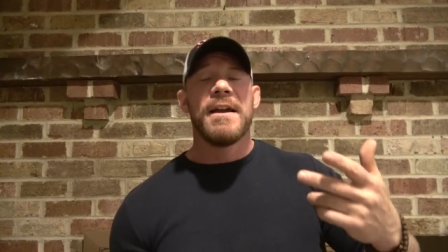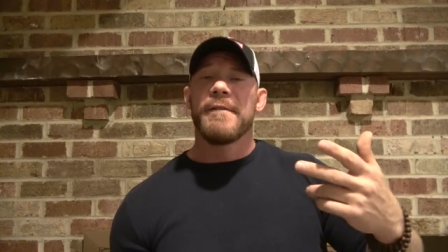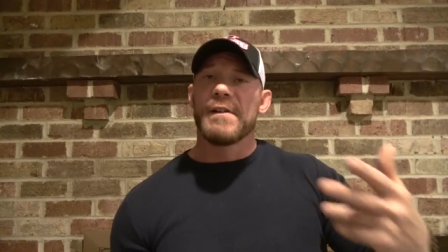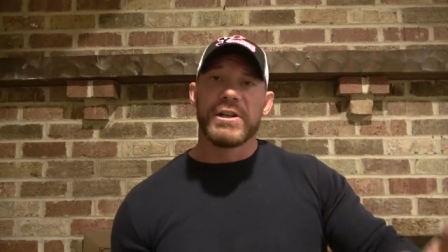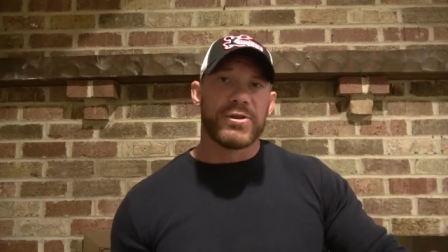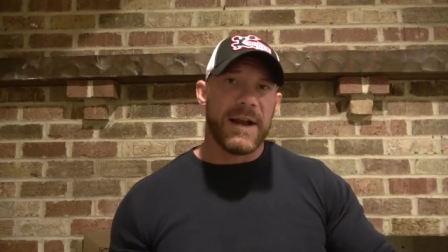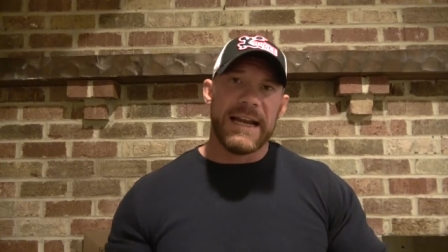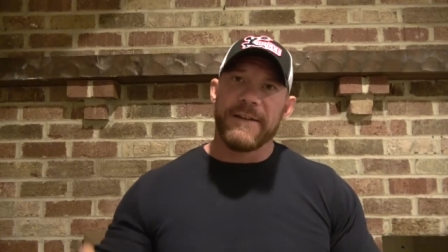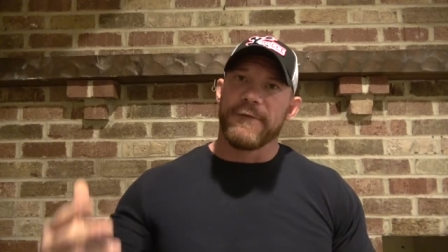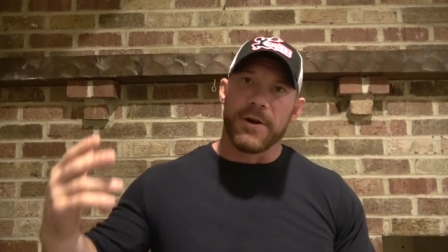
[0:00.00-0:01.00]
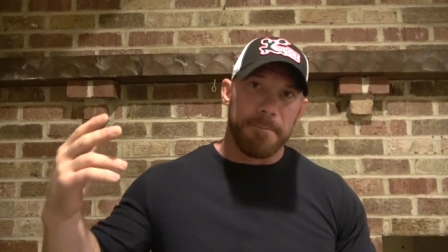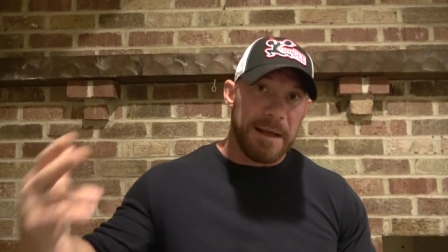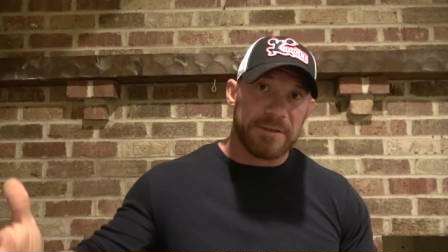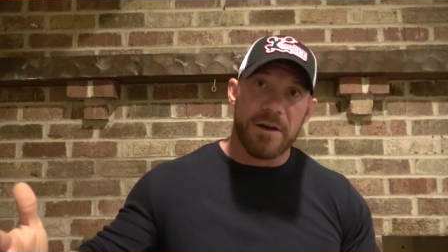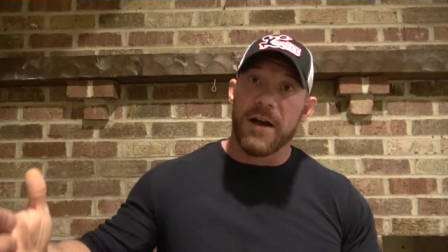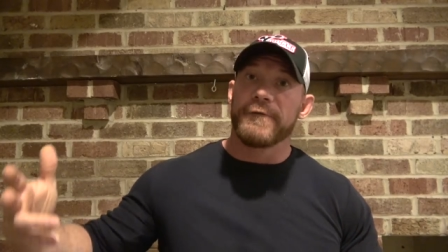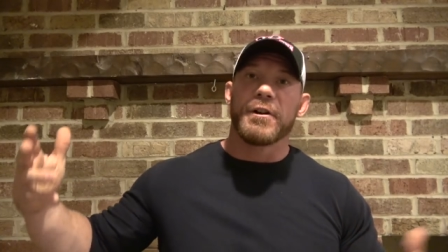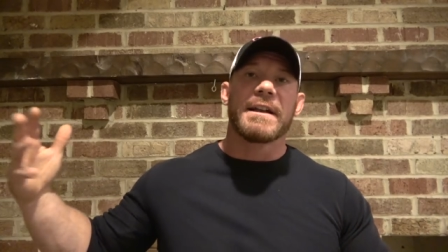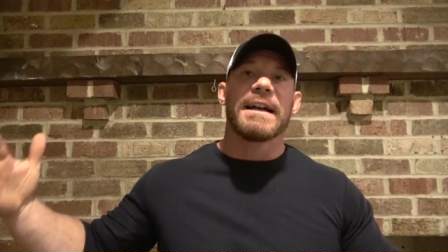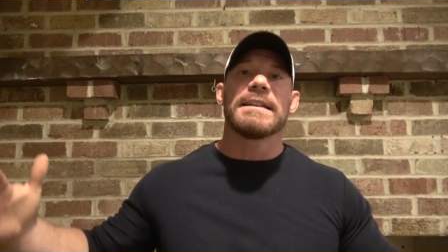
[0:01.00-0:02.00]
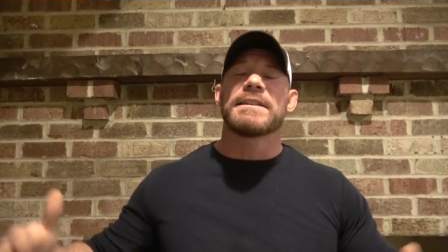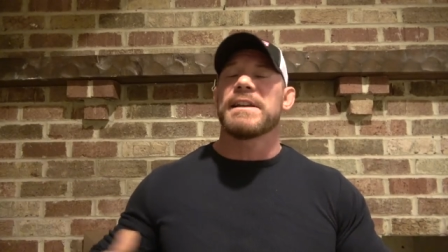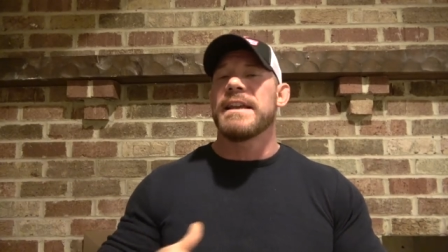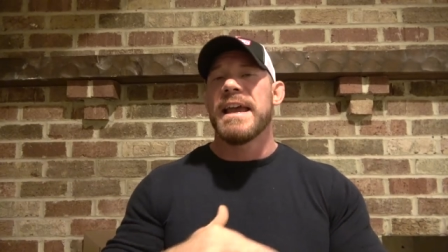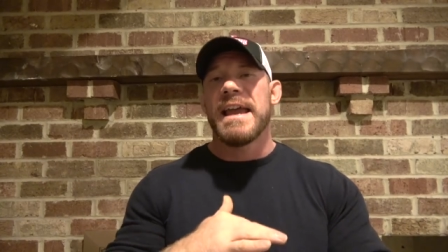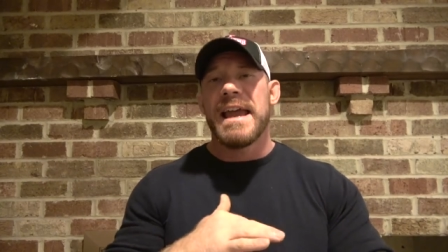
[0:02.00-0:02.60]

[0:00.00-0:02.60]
for your training, for your mental health, for your cognition.